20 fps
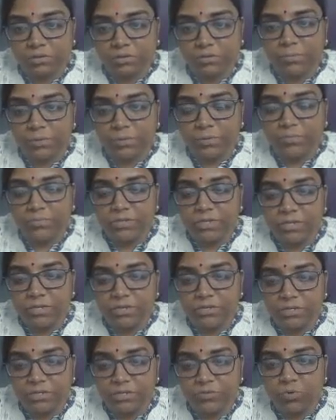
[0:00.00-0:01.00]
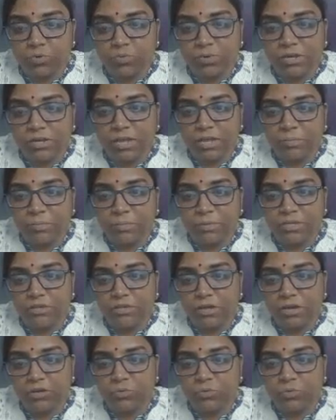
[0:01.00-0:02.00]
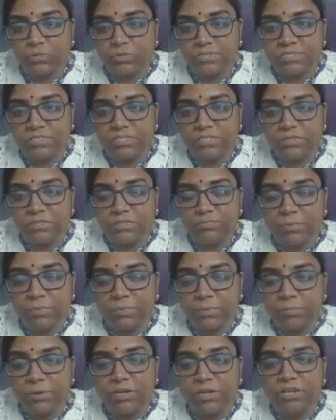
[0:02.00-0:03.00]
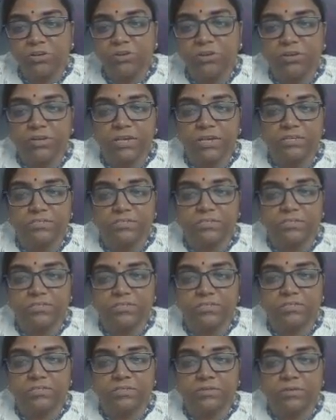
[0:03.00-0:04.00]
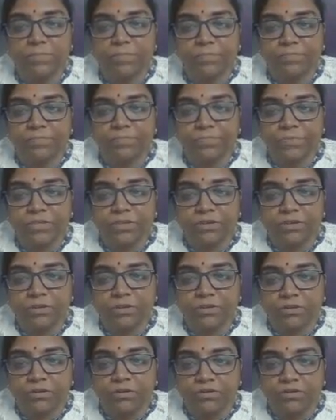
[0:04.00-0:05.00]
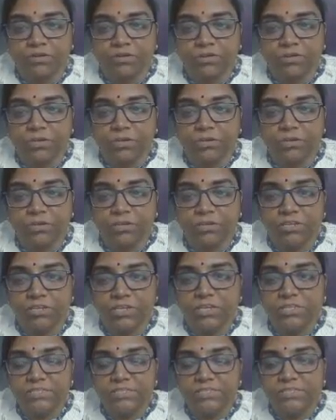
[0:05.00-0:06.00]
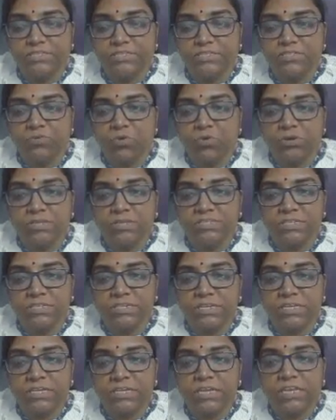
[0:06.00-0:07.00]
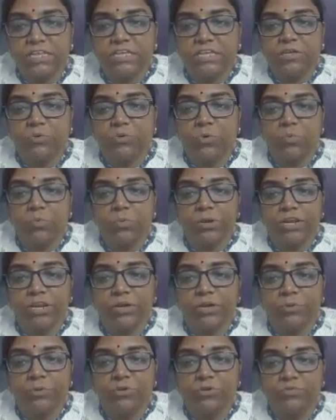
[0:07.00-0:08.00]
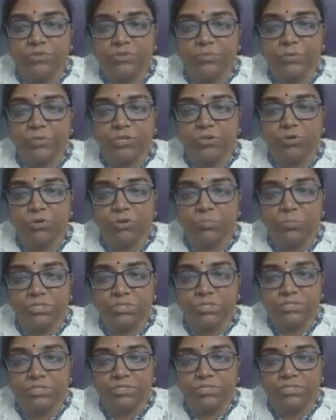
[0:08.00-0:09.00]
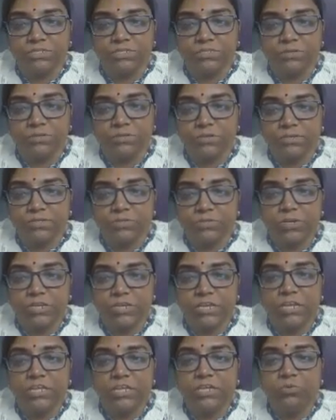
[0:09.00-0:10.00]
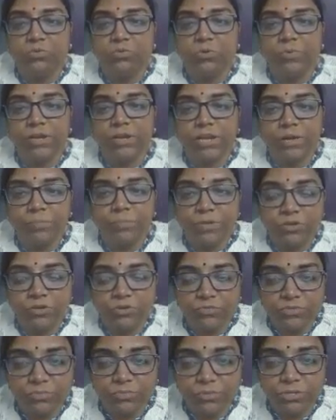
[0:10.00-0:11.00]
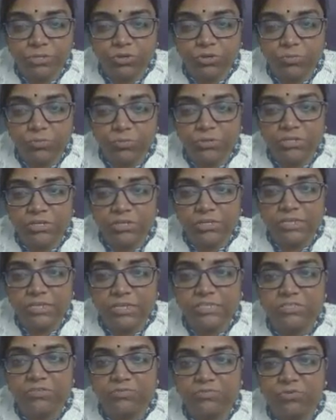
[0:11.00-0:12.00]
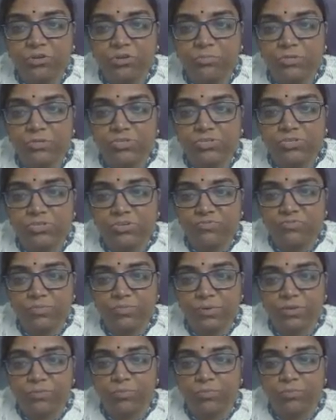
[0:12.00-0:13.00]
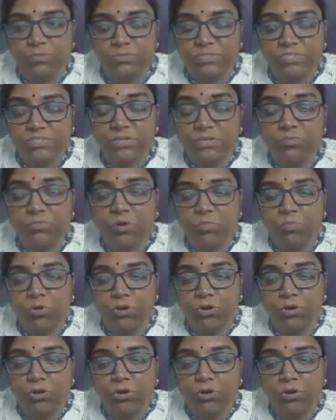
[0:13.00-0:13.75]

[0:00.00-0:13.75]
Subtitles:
it overlapping upwards to the perpendicular axis. Okay, this is called as a linear overlapping of the p orbitals. So linear overlapping of the p orbital leads to the formation of pi sigma bond.